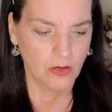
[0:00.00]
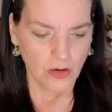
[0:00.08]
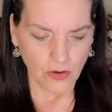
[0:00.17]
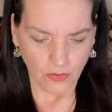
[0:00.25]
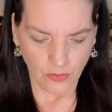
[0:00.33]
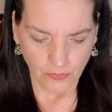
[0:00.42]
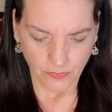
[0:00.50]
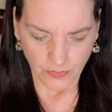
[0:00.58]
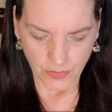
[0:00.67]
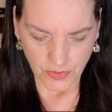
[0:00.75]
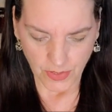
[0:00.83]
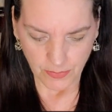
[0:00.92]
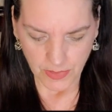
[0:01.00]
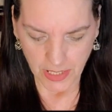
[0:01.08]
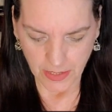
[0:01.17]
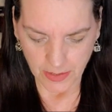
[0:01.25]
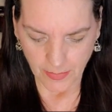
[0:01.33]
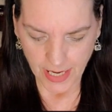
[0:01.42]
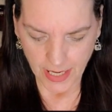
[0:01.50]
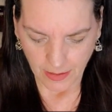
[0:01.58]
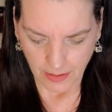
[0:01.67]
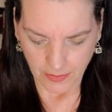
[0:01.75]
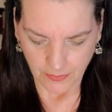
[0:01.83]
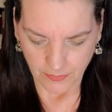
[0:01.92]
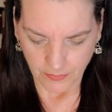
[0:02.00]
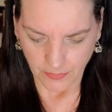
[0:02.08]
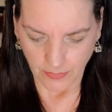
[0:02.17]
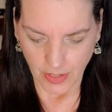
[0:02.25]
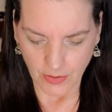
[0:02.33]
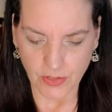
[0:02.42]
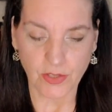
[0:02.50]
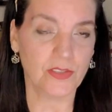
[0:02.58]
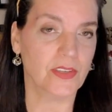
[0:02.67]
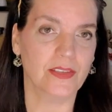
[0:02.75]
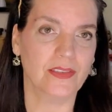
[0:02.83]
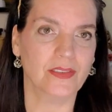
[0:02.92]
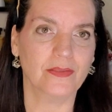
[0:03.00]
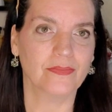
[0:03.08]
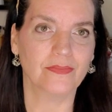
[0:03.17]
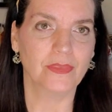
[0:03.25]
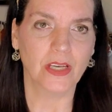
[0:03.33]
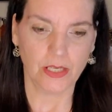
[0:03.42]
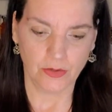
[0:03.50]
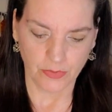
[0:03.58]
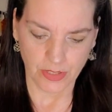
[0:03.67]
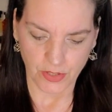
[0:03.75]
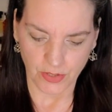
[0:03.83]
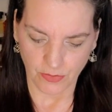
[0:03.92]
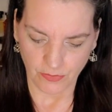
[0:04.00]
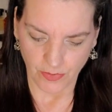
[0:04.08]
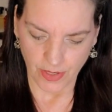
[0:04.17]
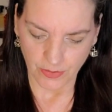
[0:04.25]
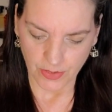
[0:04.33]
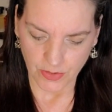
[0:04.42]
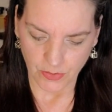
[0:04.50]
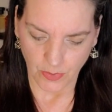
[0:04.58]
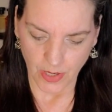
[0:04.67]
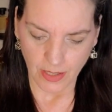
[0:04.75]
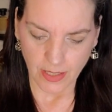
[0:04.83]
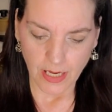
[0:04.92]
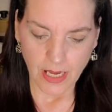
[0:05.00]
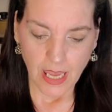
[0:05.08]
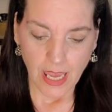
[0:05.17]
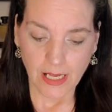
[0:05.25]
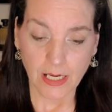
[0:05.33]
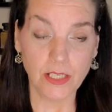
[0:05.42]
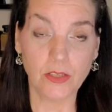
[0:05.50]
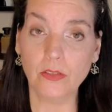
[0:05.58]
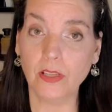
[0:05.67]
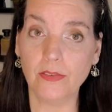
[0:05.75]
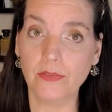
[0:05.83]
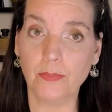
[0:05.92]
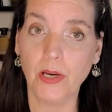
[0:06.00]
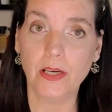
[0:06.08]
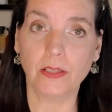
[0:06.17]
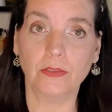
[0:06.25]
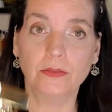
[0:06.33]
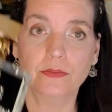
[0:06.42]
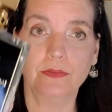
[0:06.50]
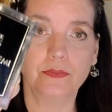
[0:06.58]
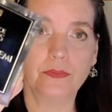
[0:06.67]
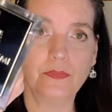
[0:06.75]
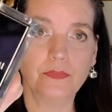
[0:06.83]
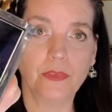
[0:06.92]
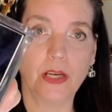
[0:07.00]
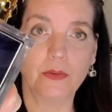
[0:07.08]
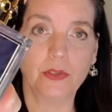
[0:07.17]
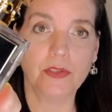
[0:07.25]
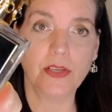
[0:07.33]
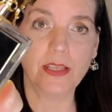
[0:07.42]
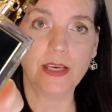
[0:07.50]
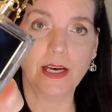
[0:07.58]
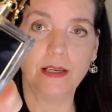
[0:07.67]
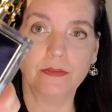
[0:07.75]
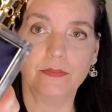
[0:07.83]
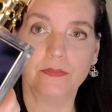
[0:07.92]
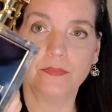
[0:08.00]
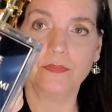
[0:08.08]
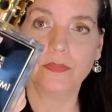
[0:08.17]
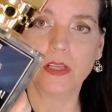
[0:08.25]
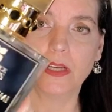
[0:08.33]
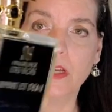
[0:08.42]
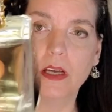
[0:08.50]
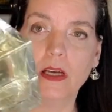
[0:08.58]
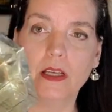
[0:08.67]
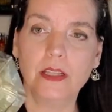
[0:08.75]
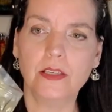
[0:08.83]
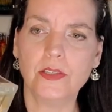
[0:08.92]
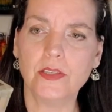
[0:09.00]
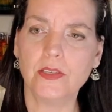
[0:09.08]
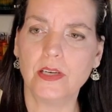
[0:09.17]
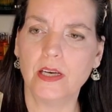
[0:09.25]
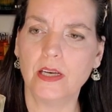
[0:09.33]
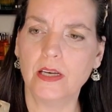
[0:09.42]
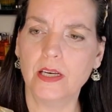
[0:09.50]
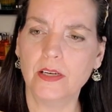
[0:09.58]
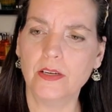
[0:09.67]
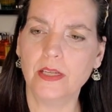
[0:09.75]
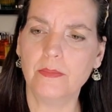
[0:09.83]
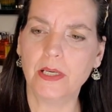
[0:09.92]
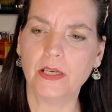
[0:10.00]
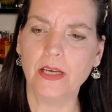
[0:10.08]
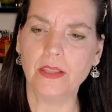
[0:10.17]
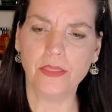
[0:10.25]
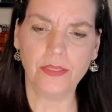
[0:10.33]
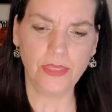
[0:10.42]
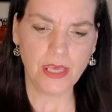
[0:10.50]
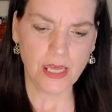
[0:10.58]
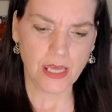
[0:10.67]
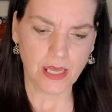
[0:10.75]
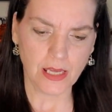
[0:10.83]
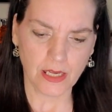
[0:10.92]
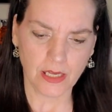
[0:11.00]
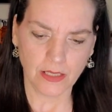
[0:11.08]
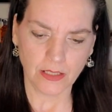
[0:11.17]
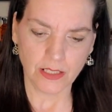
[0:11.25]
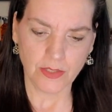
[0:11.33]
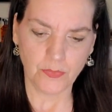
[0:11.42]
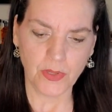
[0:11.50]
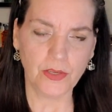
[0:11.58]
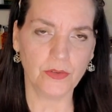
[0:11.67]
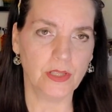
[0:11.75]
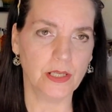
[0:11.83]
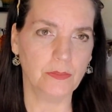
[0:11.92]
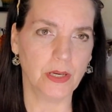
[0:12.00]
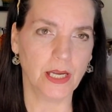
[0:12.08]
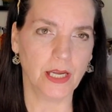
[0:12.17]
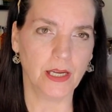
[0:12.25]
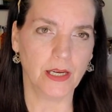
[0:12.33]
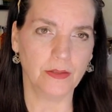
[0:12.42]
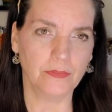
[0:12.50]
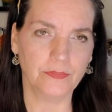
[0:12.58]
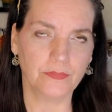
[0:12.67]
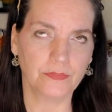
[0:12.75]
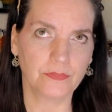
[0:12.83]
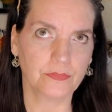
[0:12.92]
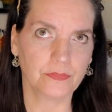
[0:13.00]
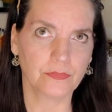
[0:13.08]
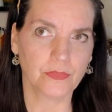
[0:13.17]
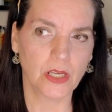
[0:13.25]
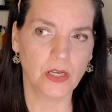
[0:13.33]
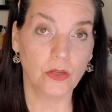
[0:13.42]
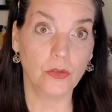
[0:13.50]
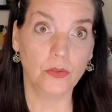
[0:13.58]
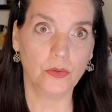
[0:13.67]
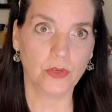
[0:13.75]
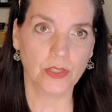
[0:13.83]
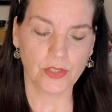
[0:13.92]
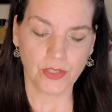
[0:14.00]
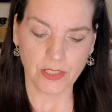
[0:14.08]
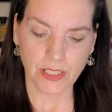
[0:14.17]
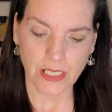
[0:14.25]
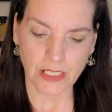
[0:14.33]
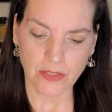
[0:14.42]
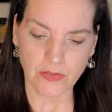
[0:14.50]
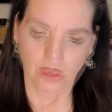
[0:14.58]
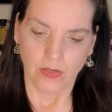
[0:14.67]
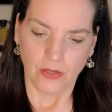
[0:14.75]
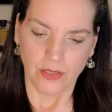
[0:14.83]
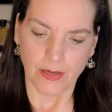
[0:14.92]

Oh, there's something on the back. Now it just says an original fragrance du Bois. And I do love the bottle. I will say that. This is a 100 ml, I think. It's bigger than my uh, Oud Orange Intense.